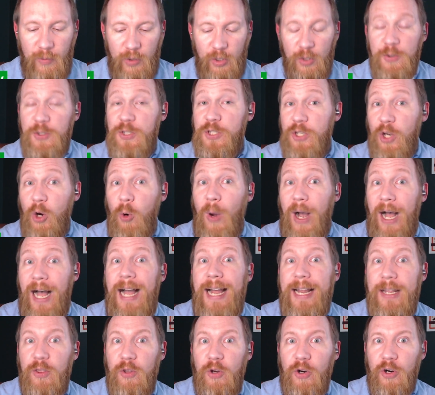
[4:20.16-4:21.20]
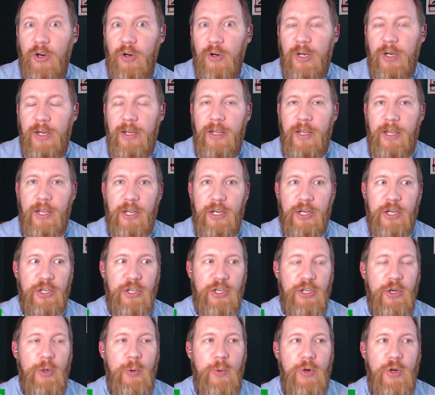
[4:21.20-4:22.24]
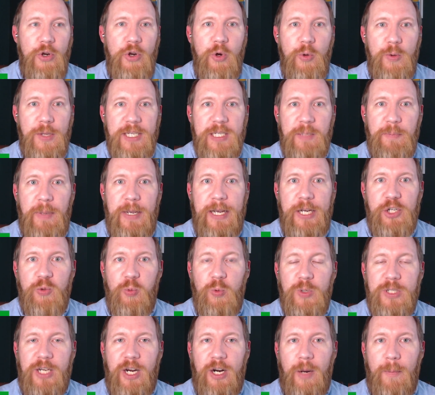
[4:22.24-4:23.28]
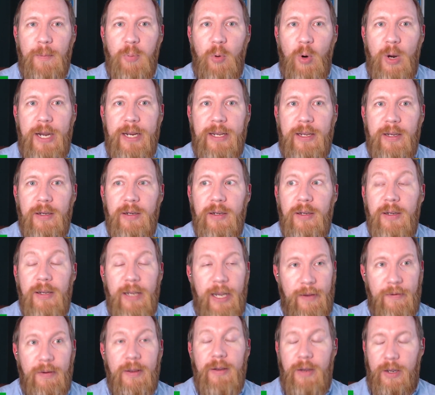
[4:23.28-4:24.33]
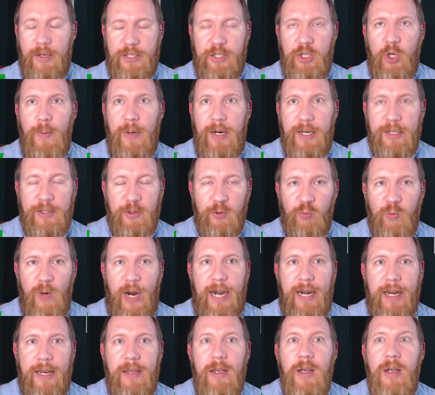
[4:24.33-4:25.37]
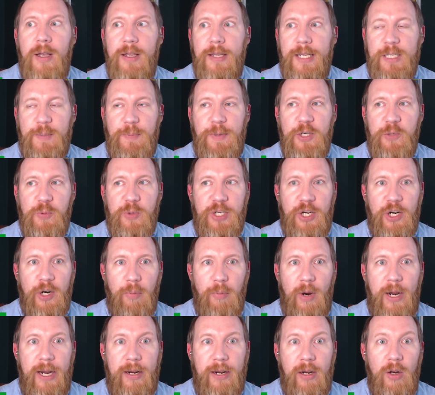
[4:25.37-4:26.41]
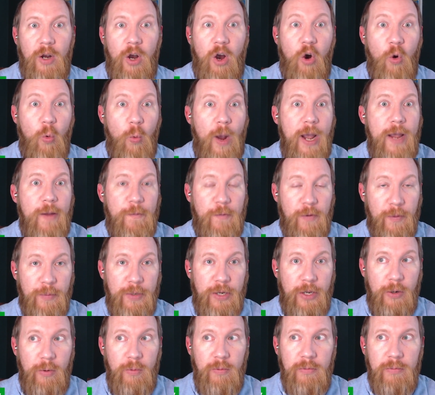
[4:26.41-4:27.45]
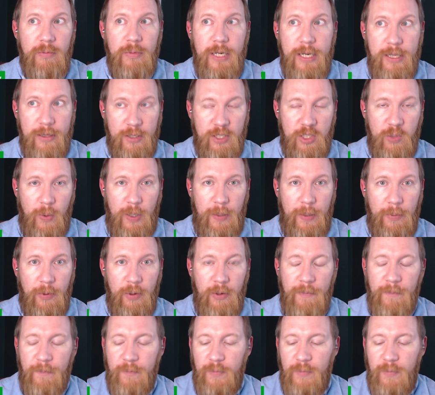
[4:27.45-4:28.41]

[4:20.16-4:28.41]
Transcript: So either you knew this pitch was going to break, assuming it's a righty, this pitch was going to break away from you in the sweeper,